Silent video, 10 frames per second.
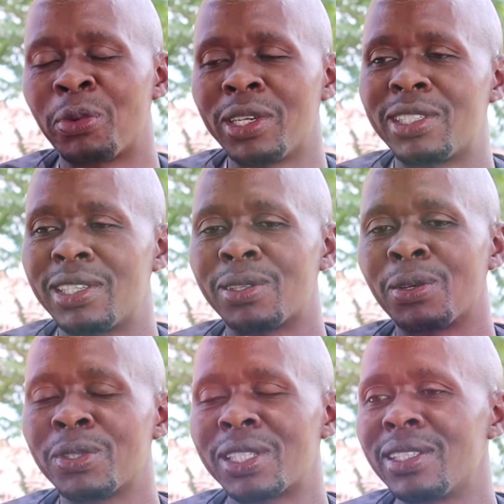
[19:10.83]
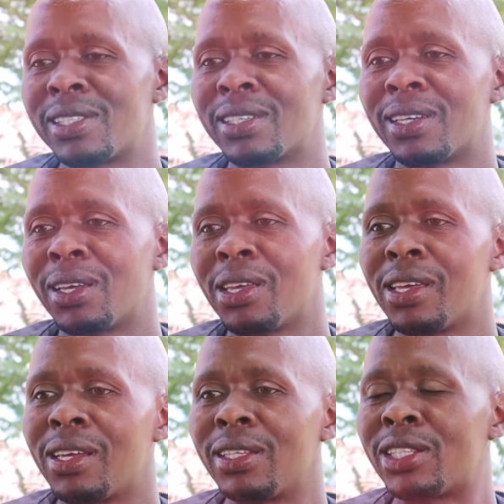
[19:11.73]
when you did those things,
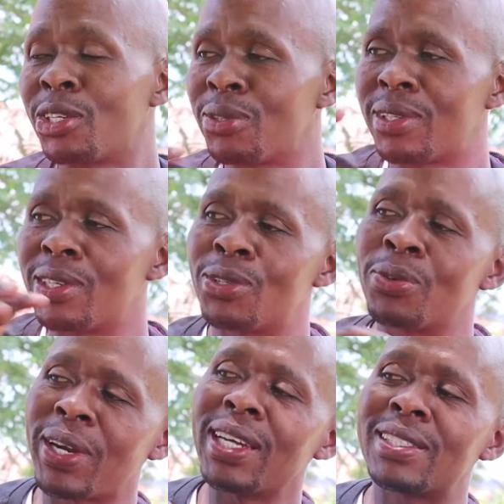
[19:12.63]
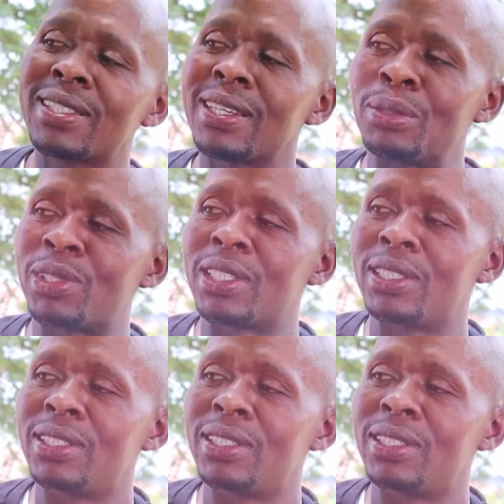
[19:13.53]
did you write scripts?